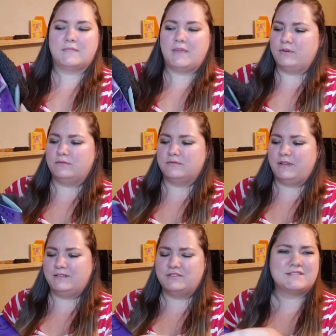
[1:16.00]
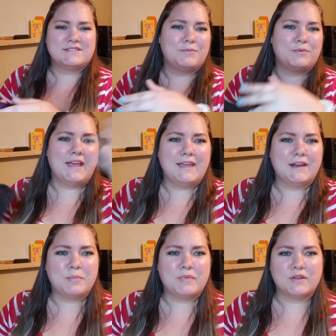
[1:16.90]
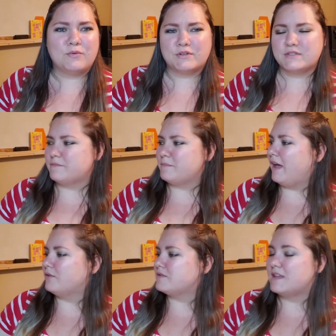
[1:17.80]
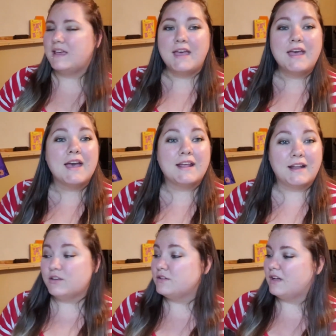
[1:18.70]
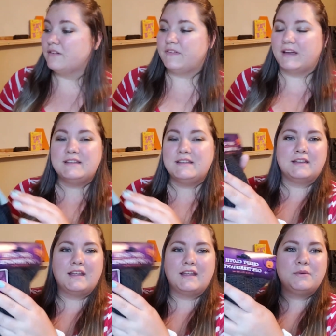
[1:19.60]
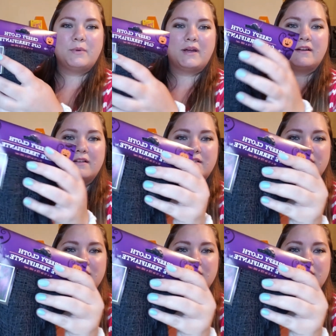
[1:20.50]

I don't know, I just I want to hang it up in the corners of my house. And I could not find it anywhere